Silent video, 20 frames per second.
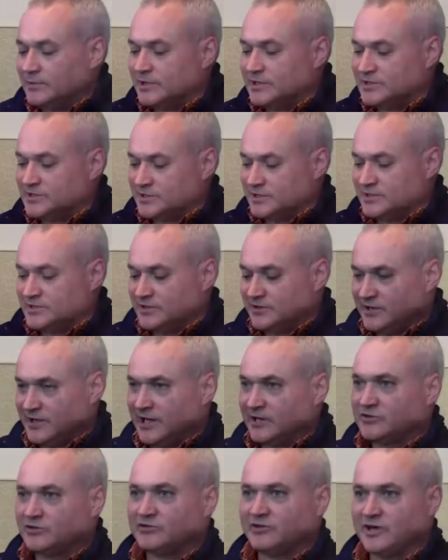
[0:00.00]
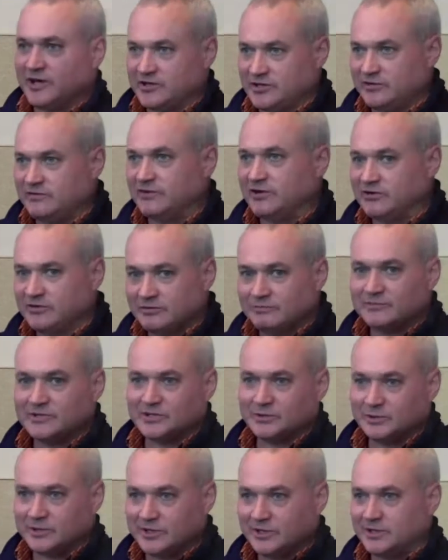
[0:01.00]
is in the exercise division,
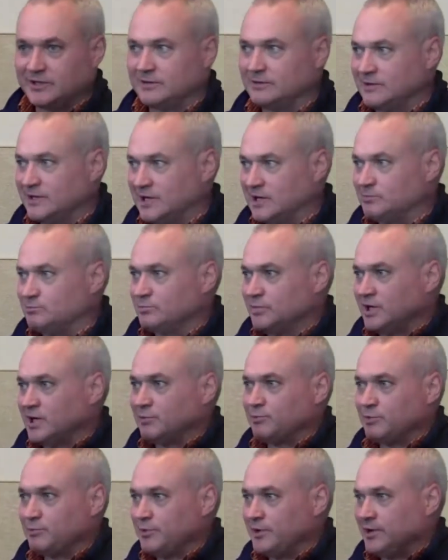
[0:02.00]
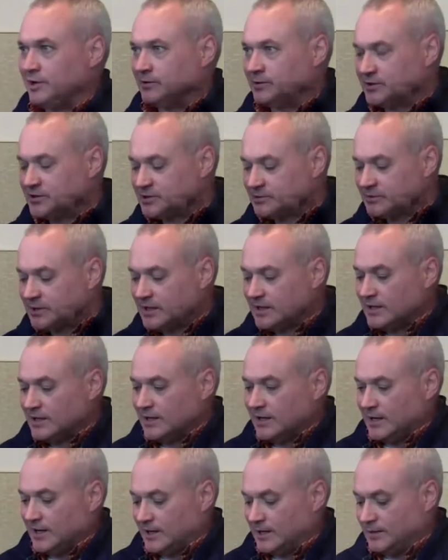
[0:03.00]
so again, a lot of preparedness.
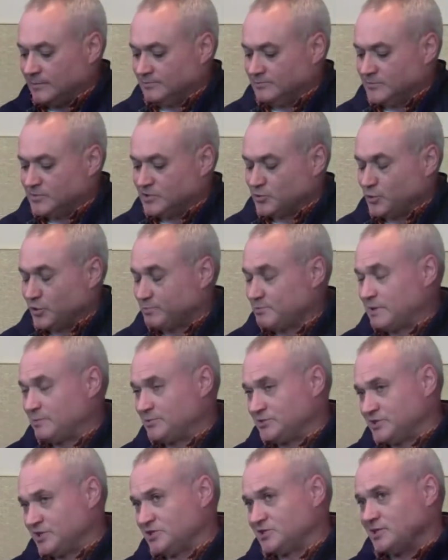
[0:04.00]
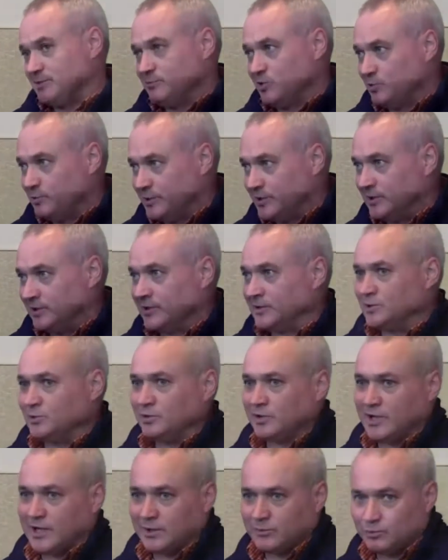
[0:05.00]
So with my position in Mobile, I do
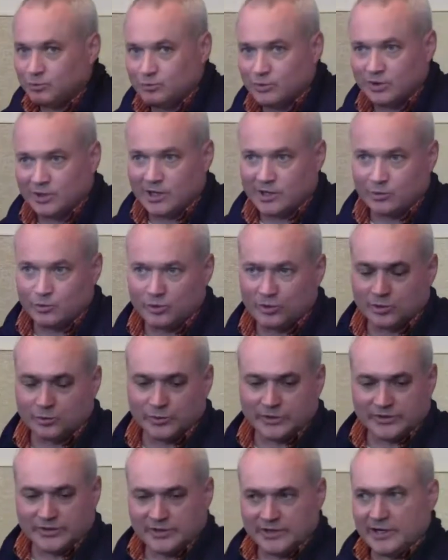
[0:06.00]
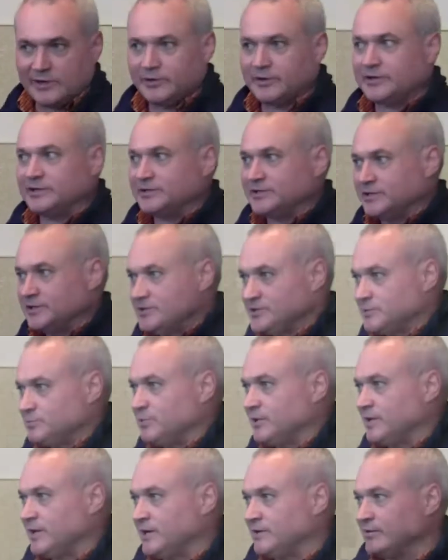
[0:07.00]
a lot of work with the area contingency
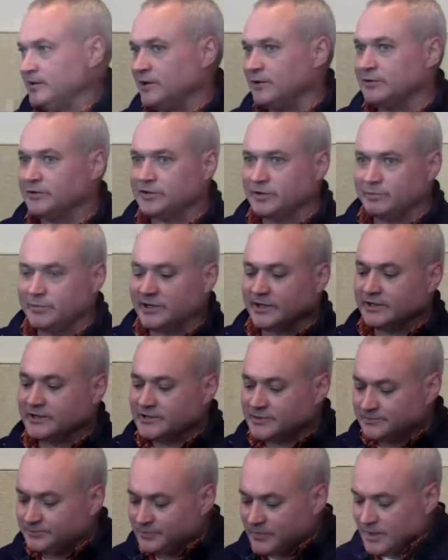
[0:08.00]
plan and the area committees.